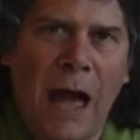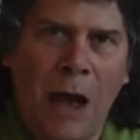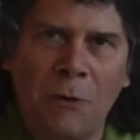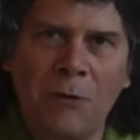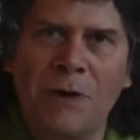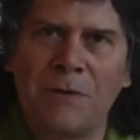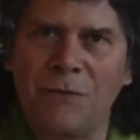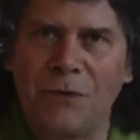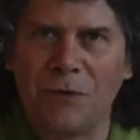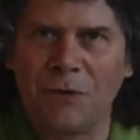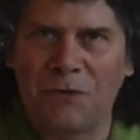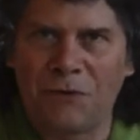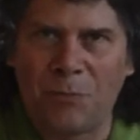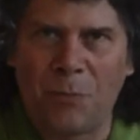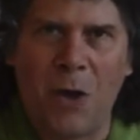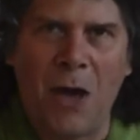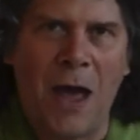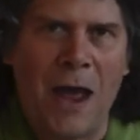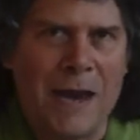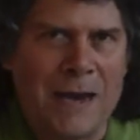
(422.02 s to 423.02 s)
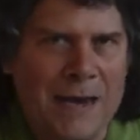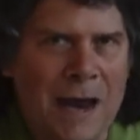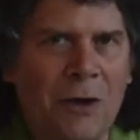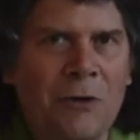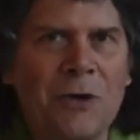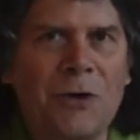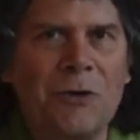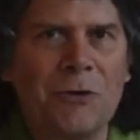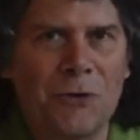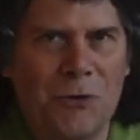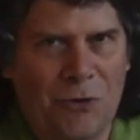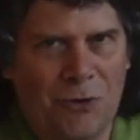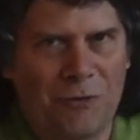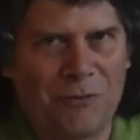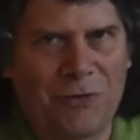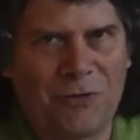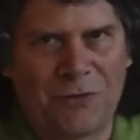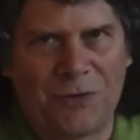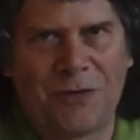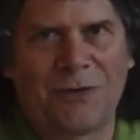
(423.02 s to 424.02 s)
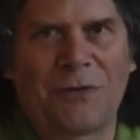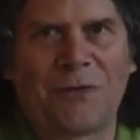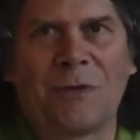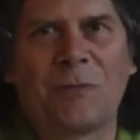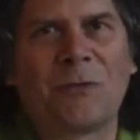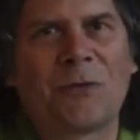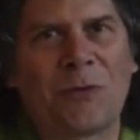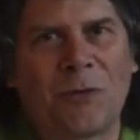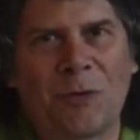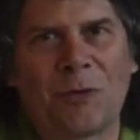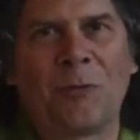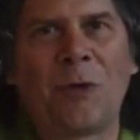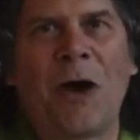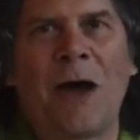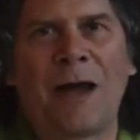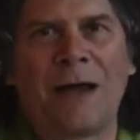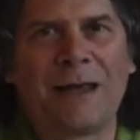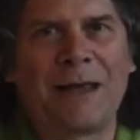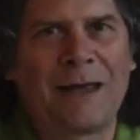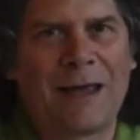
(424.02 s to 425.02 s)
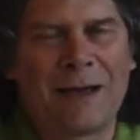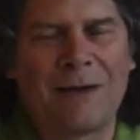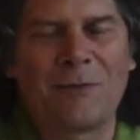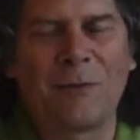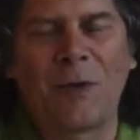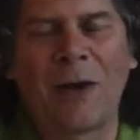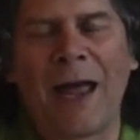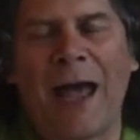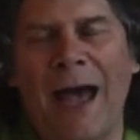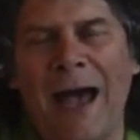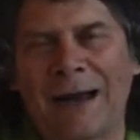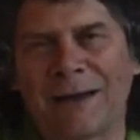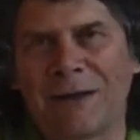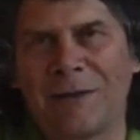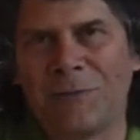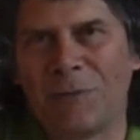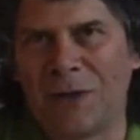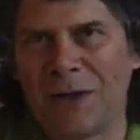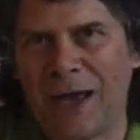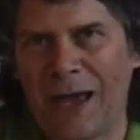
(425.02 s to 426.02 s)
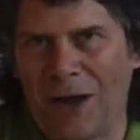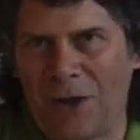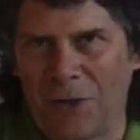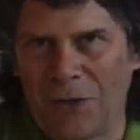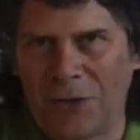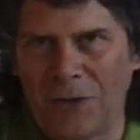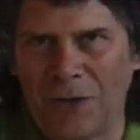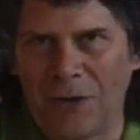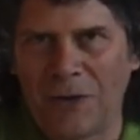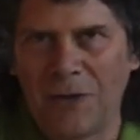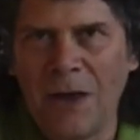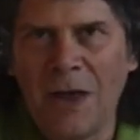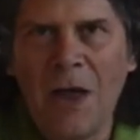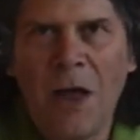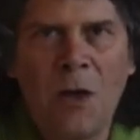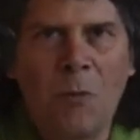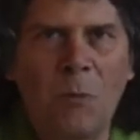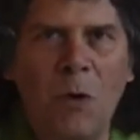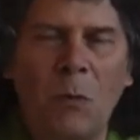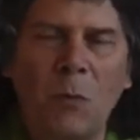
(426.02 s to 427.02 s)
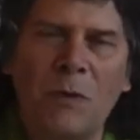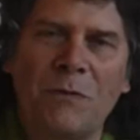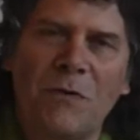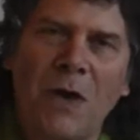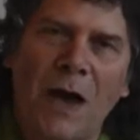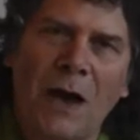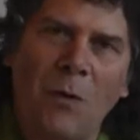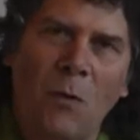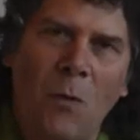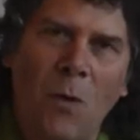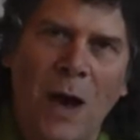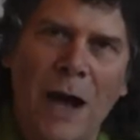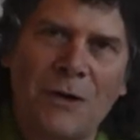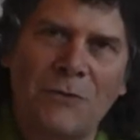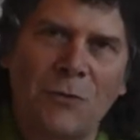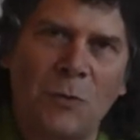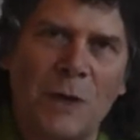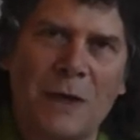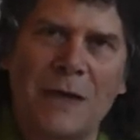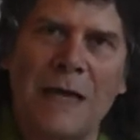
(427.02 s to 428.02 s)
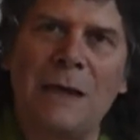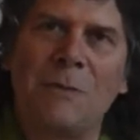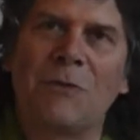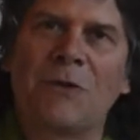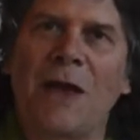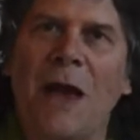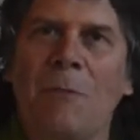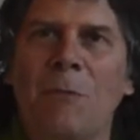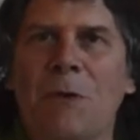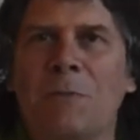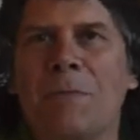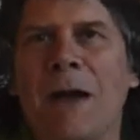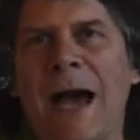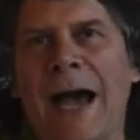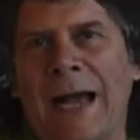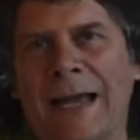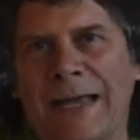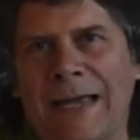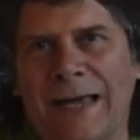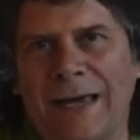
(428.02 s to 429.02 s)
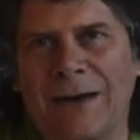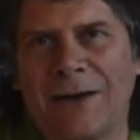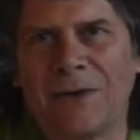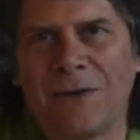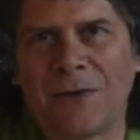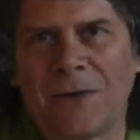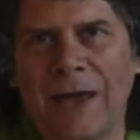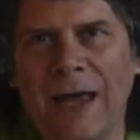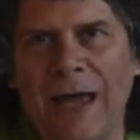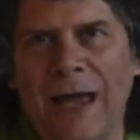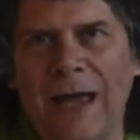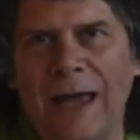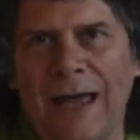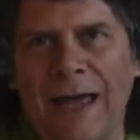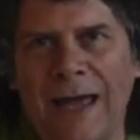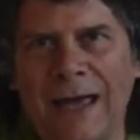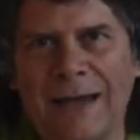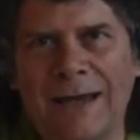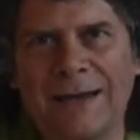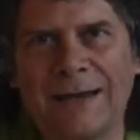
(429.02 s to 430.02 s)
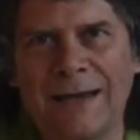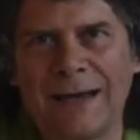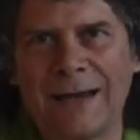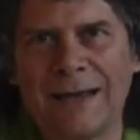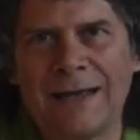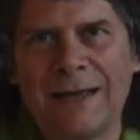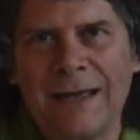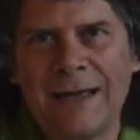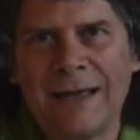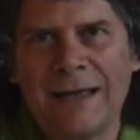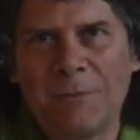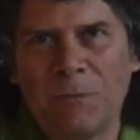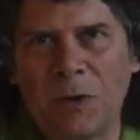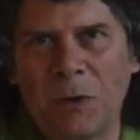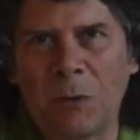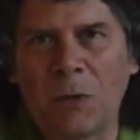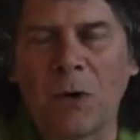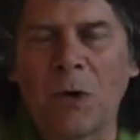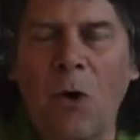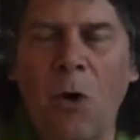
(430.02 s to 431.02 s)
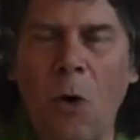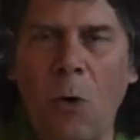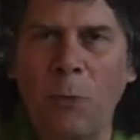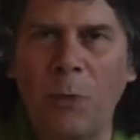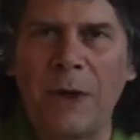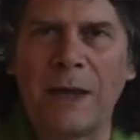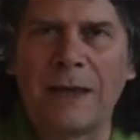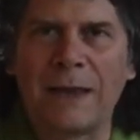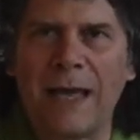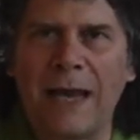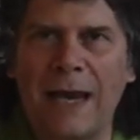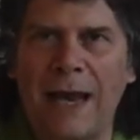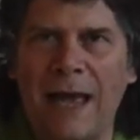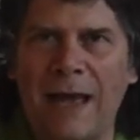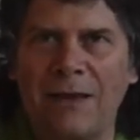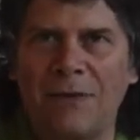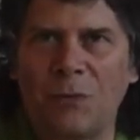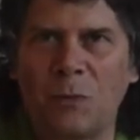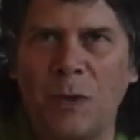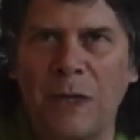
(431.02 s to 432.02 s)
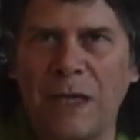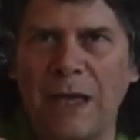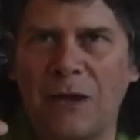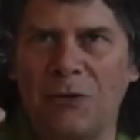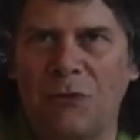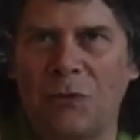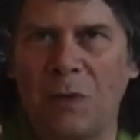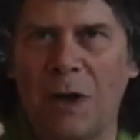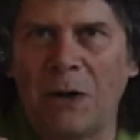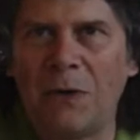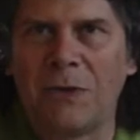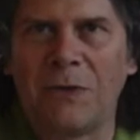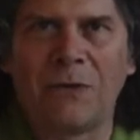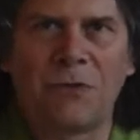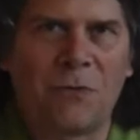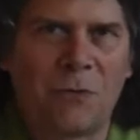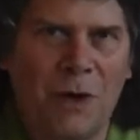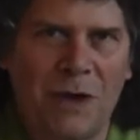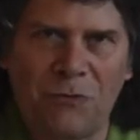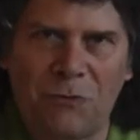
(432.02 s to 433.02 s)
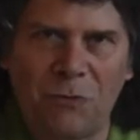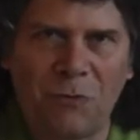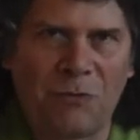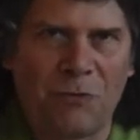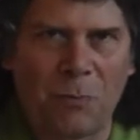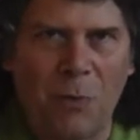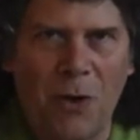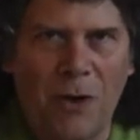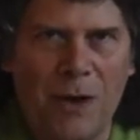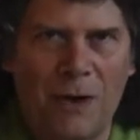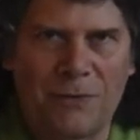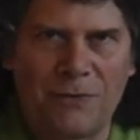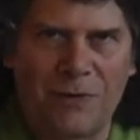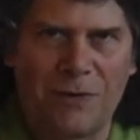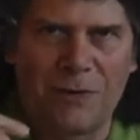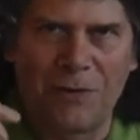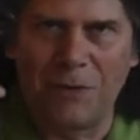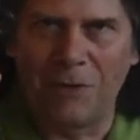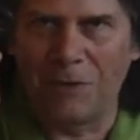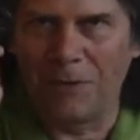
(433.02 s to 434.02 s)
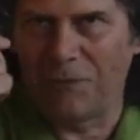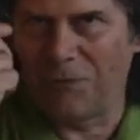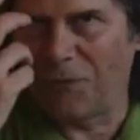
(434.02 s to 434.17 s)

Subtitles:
out of your spine, out of your nervous system, so the body can react and be healthier. But we've got to watch what keeps coming back in, okay? But we're hoping that as we get you out of the stress response and your